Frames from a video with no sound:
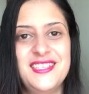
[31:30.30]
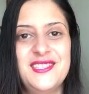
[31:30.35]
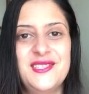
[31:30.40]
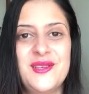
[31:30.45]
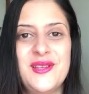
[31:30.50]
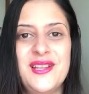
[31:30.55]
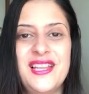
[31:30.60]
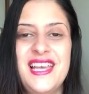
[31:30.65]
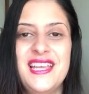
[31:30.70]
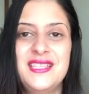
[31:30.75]

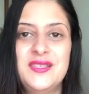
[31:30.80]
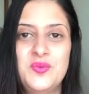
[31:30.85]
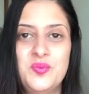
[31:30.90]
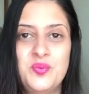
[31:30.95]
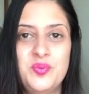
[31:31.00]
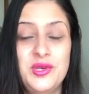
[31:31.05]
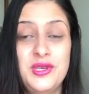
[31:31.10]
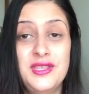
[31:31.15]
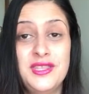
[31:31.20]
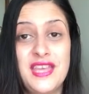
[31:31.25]
So
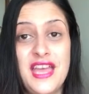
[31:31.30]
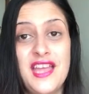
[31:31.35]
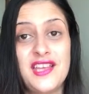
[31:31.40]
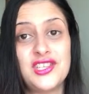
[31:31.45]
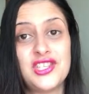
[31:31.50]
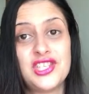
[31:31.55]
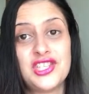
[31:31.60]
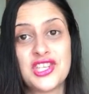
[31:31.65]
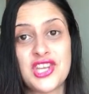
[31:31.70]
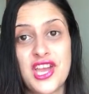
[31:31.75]
let's be
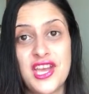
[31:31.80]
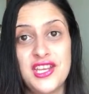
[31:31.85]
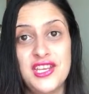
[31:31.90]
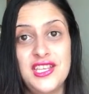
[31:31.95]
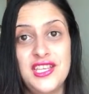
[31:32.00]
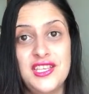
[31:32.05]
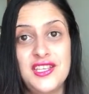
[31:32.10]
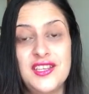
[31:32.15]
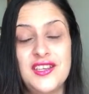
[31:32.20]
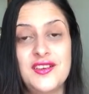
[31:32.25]
that
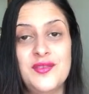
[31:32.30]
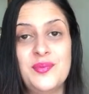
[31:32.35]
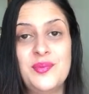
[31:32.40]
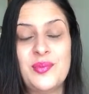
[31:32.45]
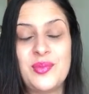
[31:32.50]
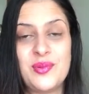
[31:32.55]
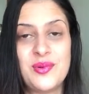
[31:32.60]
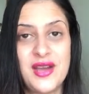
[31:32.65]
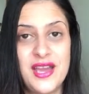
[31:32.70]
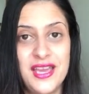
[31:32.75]
shining
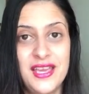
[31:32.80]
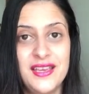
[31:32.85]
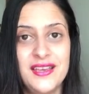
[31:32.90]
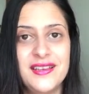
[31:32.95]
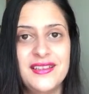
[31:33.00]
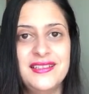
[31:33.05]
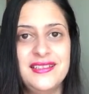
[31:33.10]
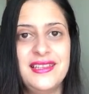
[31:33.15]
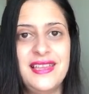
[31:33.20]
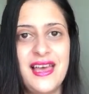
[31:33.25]

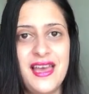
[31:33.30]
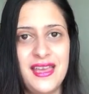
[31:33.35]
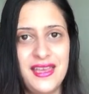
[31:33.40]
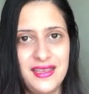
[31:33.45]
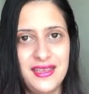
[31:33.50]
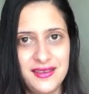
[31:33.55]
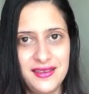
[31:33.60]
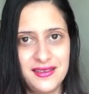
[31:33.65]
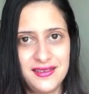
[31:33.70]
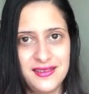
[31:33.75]
bright
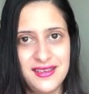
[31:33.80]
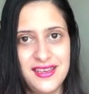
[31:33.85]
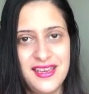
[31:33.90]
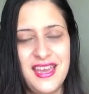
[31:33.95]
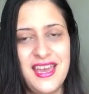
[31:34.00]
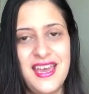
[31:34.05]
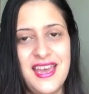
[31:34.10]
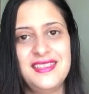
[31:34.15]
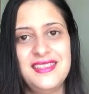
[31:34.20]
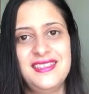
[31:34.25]
light
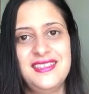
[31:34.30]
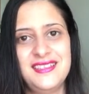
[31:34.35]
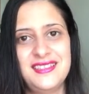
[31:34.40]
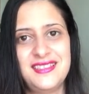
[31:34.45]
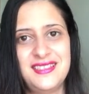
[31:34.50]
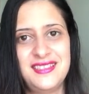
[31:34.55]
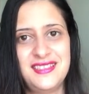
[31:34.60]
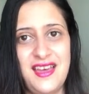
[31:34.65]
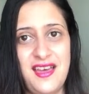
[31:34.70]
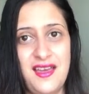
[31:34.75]
at
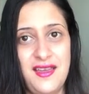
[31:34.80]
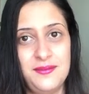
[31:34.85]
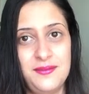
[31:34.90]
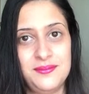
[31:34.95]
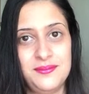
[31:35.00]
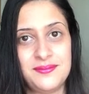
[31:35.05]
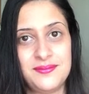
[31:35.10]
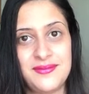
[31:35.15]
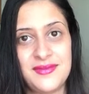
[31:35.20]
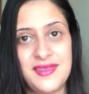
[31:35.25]
this
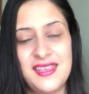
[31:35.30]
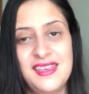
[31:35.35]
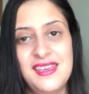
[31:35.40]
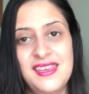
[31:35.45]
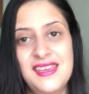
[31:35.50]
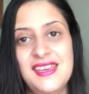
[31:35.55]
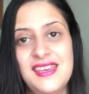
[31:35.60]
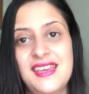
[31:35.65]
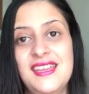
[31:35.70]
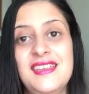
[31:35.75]
time.
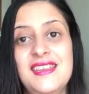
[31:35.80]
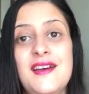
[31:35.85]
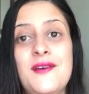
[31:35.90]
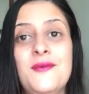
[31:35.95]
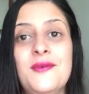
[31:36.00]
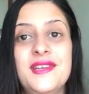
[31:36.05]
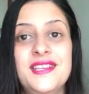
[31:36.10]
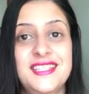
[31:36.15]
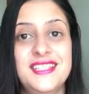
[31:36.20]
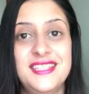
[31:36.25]
And
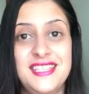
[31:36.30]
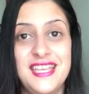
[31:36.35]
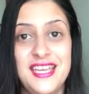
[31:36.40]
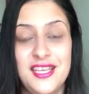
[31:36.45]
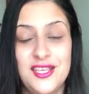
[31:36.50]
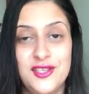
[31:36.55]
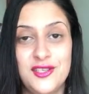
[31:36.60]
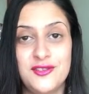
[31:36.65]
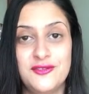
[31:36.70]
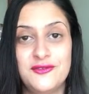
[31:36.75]
I want to
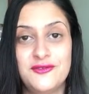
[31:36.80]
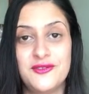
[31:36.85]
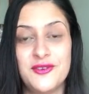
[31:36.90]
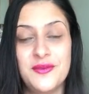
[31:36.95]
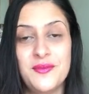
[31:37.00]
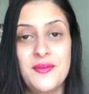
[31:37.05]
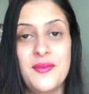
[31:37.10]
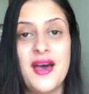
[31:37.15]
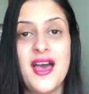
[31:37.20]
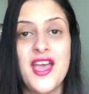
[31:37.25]
thank you
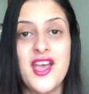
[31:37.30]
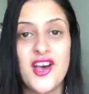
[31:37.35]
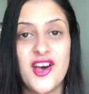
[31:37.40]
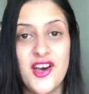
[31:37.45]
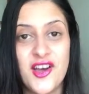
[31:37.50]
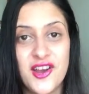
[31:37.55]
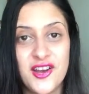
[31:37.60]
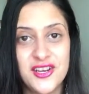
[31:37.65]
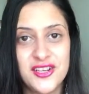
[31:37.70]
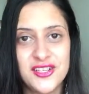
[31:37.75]
from my
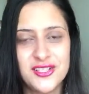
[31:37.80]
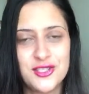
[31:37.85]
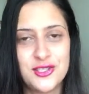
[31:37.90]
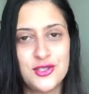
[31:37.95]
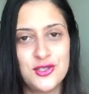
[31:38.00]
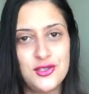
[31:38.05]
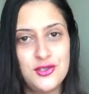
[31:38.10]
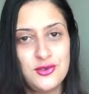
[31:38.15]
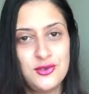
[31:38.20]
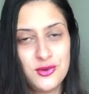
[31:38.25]
heart
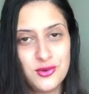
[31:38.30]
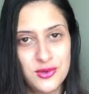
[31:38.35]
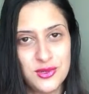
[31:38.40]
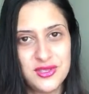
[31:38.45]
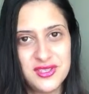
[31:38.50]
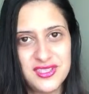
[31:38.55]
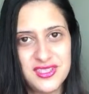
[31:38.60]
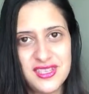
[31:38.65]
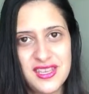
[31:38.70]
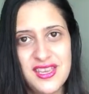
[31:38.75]
to
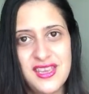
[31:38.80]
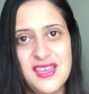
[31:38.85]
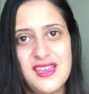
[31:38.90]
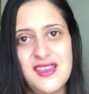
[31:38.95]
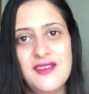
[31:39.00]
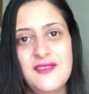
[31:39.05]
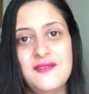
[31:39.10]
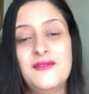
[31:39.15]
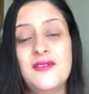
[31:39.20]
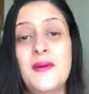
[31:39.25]
yours,
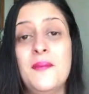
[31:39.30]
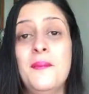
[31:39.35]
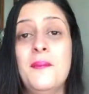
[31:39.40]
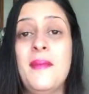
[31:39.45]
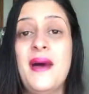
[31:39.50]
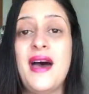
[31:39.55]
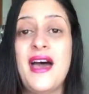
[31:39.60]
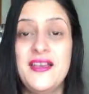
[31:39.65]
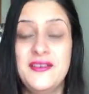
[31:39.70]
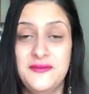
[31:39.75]

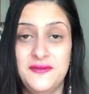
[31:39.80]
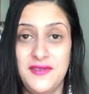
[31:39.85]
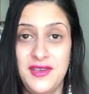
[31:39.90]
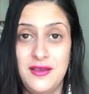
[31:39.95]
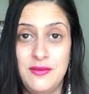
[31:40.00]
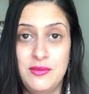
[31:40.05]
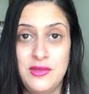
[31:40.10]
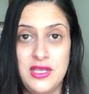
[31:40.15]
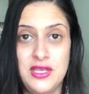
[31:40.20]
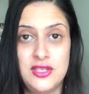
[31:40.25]
from my
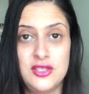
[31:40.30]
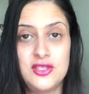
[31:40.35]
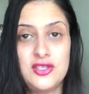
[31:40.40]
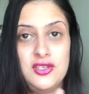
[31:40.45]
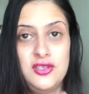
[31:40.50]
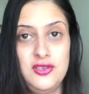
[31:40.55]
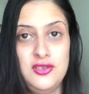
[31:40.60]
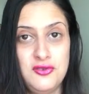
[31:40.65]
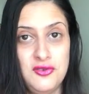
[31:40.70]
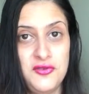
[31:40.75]
family
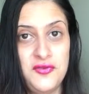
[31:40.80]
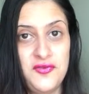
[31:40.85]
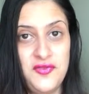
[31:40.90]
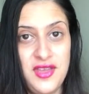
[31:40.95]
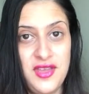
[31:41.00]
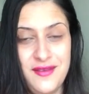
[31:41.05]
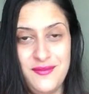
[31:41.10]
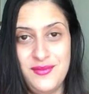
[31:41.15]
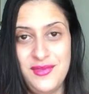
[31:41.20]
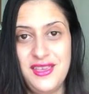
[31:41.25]
to your
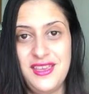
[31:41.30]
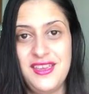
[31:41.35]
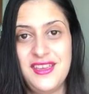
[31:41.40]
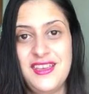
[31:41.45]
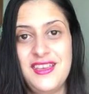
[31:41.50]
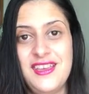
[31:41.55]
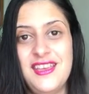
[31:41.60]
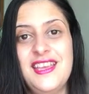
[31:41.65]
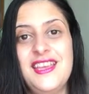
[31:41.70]
family,